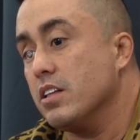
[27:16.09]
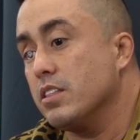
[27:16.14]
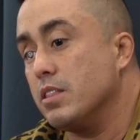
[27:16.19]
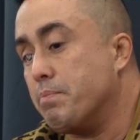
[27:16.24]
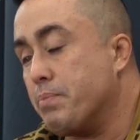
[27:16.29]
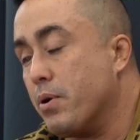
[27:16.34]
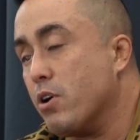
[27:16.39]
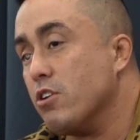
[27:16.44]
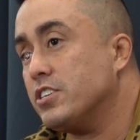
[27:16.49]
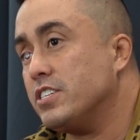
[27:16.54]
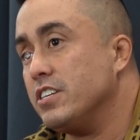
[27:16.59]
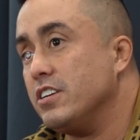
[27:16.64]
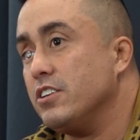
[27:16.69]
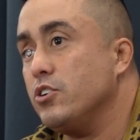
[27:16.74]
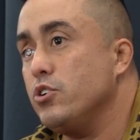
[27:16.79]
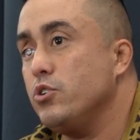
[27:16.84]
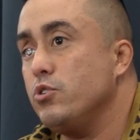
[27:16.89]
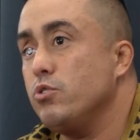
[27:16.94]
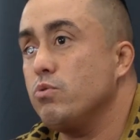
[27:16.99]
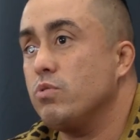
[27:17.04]
the person
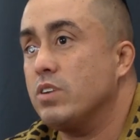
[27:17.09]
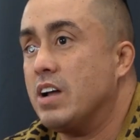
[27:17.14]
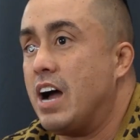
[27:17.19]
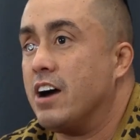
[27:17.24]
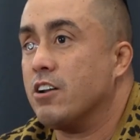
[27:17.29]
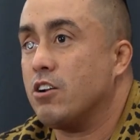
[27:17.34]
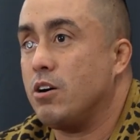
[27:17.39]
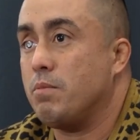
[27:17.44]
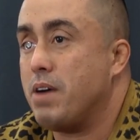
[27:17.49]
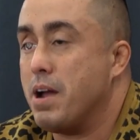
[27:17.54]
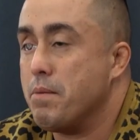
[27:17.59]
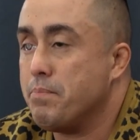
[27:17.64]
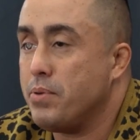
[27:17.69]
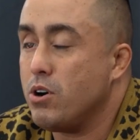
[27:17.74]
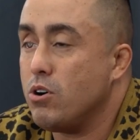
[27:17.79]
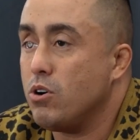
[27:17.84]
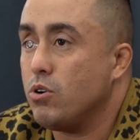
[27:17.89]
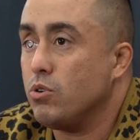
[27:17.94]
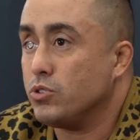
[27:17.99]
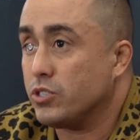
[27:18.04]
who got on my
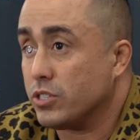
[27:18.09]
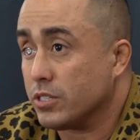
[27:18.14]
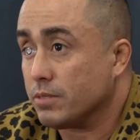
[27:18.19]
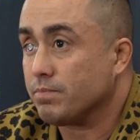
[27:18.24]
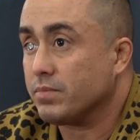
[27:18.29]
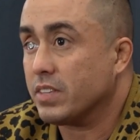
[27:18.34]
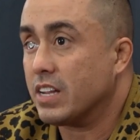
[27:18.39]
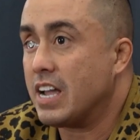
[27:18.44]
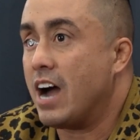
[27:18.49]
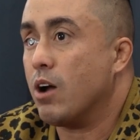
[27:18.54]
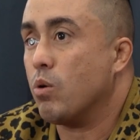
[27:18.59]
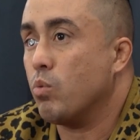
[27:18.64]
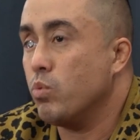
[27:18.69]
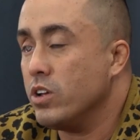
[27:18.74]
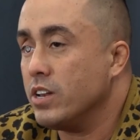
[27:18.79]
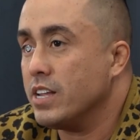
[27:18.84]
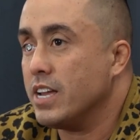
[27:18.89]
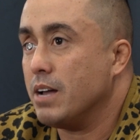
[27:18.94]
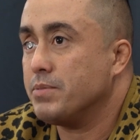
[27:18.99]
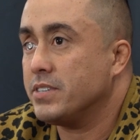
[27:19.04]
post got
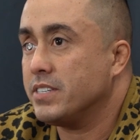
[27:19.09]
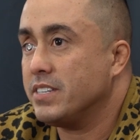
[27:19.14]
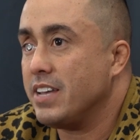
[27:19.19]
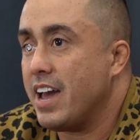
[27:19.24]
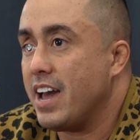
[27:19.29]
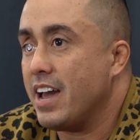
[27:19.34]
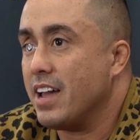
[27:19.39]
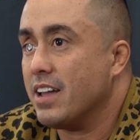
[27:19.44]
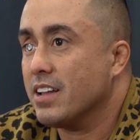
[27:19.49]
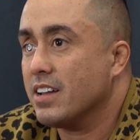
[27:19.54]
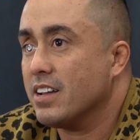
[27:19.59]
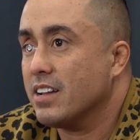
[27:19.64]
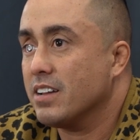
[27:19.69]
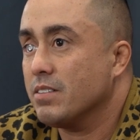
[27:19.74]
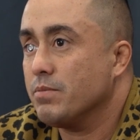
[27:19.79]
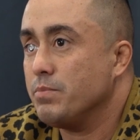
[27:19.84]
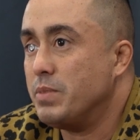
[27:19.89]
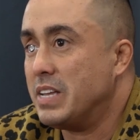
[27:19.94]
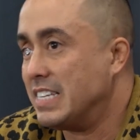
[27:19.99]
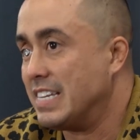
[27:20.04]
really upset
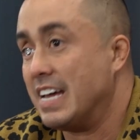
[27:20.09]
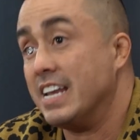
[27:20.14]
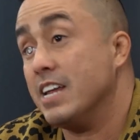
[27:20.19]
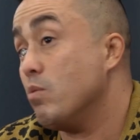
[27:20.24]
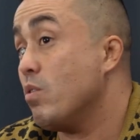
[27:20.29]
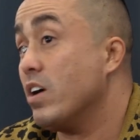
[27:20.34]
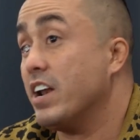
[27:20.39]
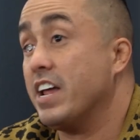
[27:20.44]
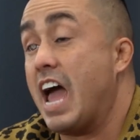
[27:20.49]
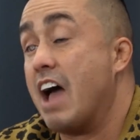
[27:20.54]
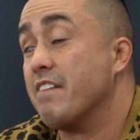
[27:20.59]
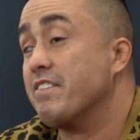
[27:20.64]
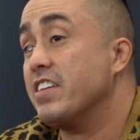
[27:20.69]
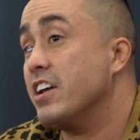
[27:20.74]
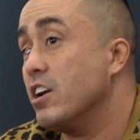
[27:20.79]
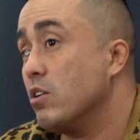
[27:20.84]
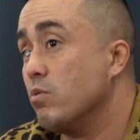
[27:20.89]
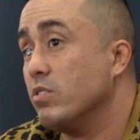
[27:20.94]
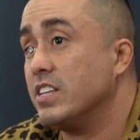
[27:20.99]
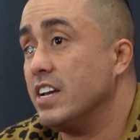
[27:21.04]
because I didn't want to have to
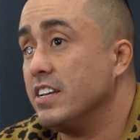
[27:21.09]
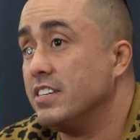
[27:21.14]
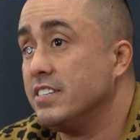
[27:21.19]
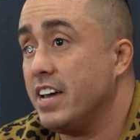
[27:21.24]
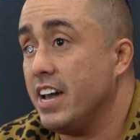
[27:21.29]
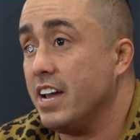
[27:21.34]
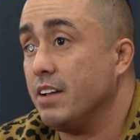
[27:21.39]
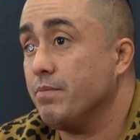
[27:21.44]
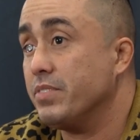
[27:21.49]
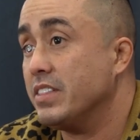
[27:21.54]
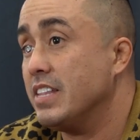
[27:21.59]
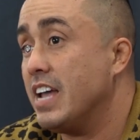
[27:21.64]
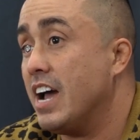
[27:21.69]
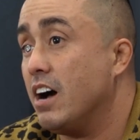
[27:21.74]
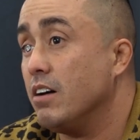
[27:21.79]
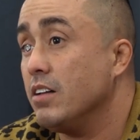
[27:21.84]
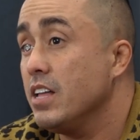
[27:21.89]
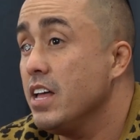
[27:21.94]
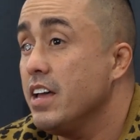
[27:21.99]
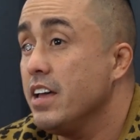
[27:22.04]
hear what they say.
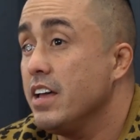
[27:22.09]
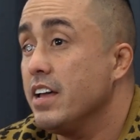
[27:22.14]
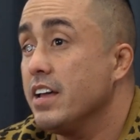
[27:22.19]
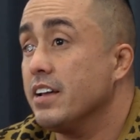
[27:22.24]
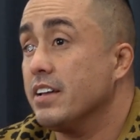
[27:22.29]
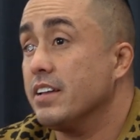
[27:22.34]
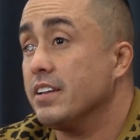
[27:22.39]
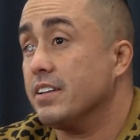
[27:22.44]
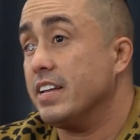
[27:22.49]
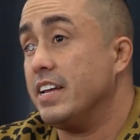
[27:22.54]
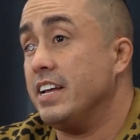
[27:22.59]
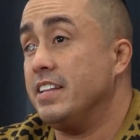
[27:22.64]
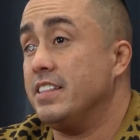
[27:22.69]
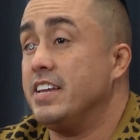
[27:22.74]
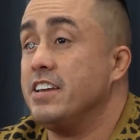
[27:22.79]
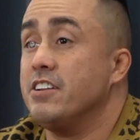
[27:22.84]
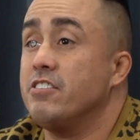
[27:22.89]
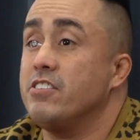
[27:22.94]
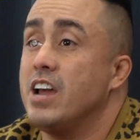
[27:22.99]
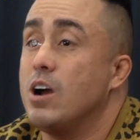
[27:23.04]
Now, in
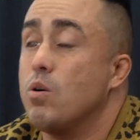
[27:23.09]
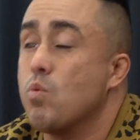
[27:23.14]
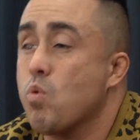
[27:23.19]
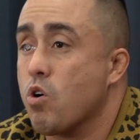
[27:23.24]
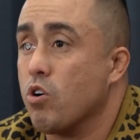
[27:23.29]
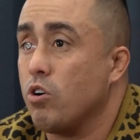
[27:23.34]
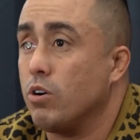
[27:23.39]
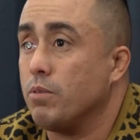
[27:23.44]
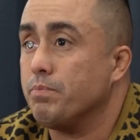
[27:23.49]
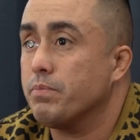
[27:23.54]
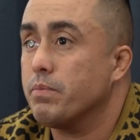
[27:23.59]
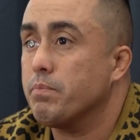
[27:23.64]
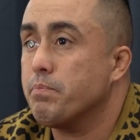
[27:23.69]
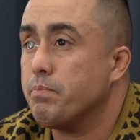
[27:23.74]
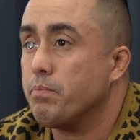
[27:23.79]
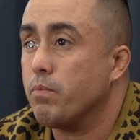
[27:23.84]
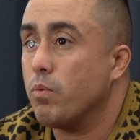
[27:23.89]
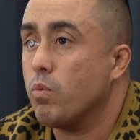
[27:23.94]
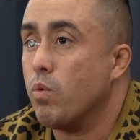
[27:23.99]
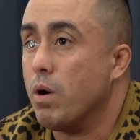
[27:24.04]
the internet world,
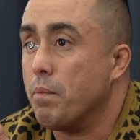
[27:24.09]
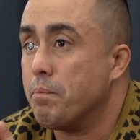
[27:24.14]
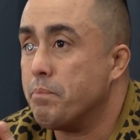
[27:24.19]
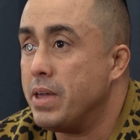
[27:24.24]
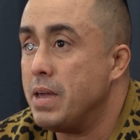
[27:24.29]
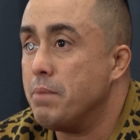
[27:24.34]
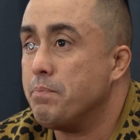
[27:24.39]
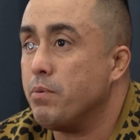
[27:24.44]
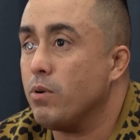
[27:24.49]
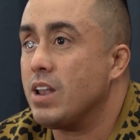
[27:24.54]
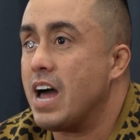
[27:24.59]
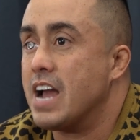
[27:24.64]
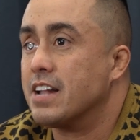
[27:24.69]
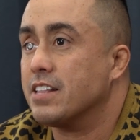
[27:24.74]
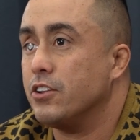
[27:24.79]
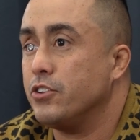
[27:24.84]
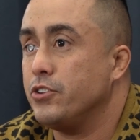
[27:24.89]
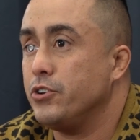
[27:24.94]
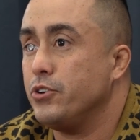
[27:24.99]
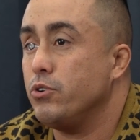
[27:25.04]
what people
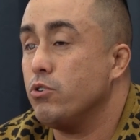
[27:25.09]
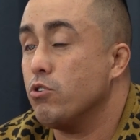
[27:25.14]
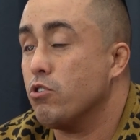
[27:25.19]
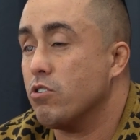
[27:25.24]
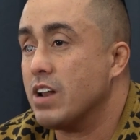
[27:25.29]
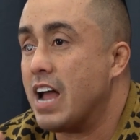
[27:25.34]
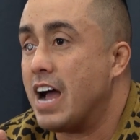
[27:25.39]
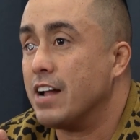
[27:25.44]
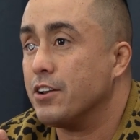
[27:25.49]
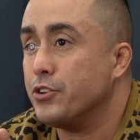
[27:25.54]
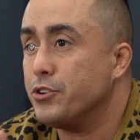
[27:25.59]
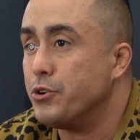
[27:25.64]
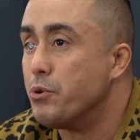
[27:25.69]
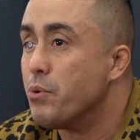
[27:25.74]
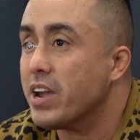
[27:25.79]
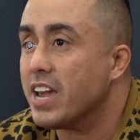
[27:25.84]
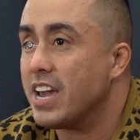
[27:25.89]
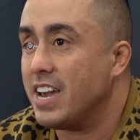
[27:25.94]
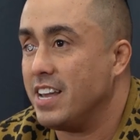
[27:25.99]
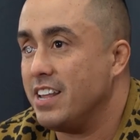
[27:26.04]
like to do who are not
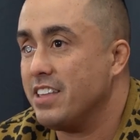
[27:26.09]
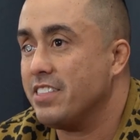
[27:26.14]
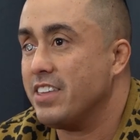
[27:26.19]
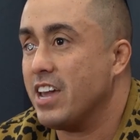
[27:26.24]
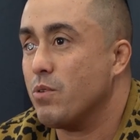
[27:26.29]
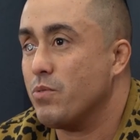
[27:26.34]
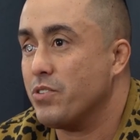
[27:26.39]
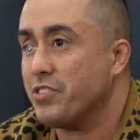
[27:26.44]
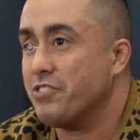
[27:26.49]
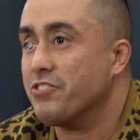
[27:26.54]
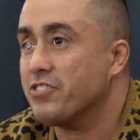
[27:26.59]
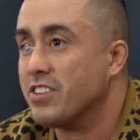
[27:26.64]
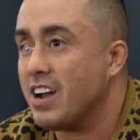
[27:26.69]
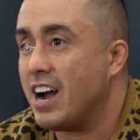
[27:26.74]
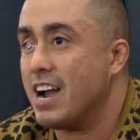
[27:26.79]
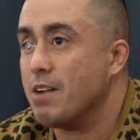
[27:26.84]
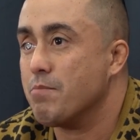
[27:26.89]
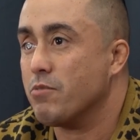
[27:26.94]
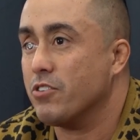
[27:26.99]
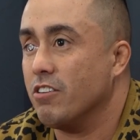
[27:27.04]
doing anything with their
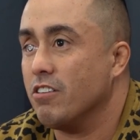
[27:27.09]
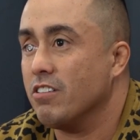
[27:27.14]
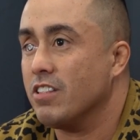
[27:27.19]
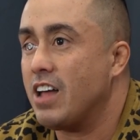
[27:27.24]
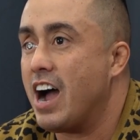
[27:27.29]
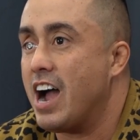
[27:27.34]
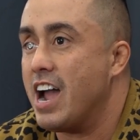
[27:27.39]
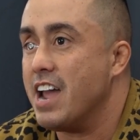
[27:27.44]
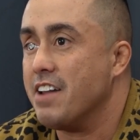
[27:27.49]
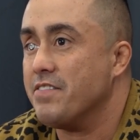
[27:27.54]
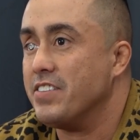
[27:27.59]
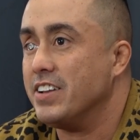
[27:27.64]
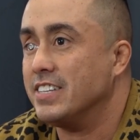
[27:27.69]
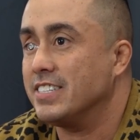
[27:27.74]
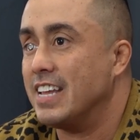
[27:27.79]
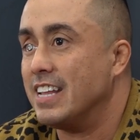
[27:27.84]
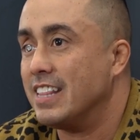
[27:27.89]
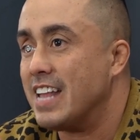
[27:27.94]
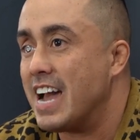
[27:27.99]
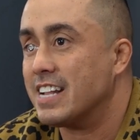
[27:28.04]
time or their life
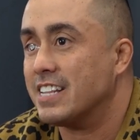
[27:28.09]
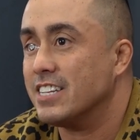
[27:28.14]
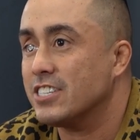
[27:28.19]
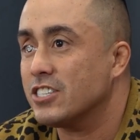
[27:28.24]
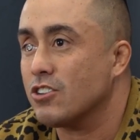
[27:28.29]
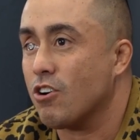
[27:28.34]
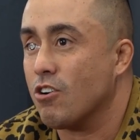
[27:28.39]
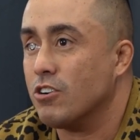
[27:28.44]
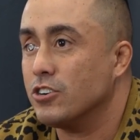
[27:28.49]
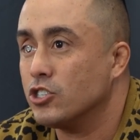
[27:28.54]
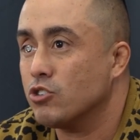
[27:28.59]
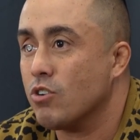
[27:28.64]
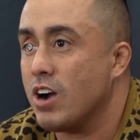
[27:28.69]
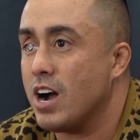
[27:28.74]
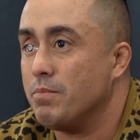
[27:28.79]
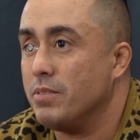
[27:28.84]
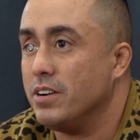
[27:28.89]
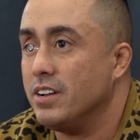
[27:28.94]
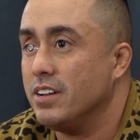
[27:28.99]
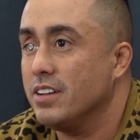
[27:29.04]
is they like to start
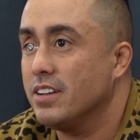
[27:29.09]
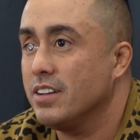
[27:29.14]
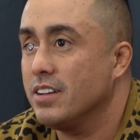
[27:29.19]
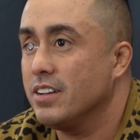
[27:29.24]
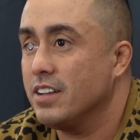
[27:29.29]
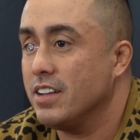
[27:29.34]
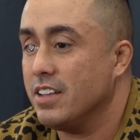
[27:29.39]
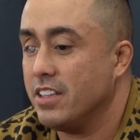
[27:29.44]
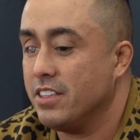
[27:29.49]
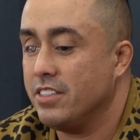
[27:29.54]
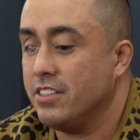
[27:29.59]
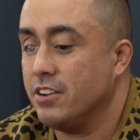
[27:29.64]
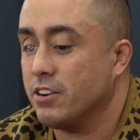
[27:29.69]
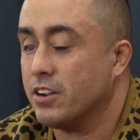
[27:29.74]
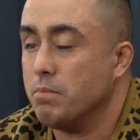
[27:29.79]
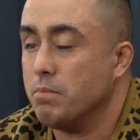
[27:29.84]
drama. They're